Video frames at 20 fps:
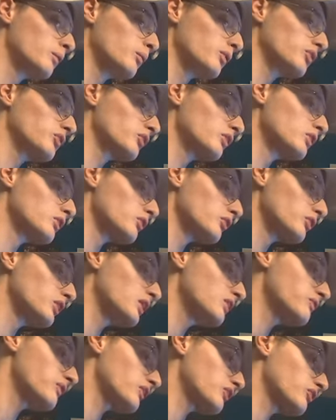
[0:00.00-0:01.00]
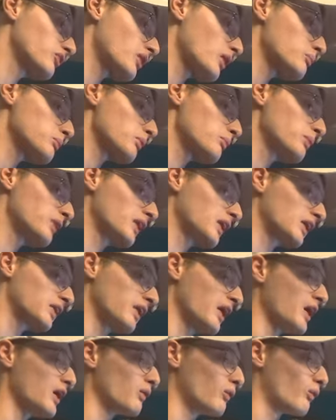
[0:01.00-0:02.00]
The third of defense stepped up big on
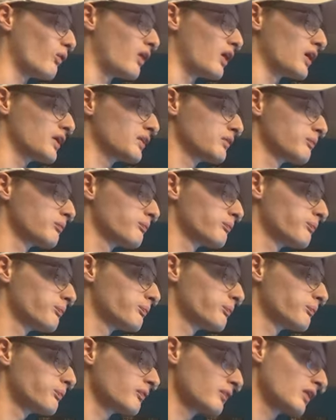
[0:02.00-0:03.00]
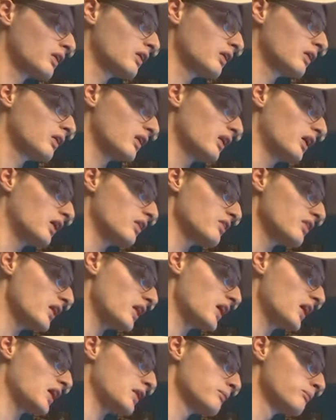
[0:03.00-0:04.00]
that one. And
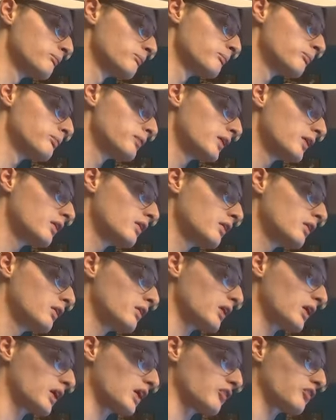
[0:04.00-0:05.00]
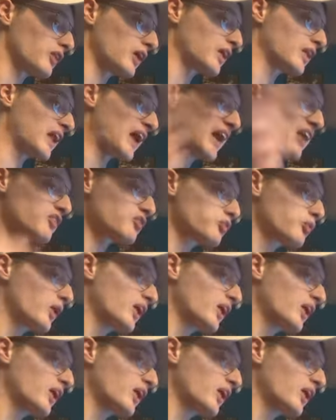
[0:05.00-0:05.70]
then, like I said last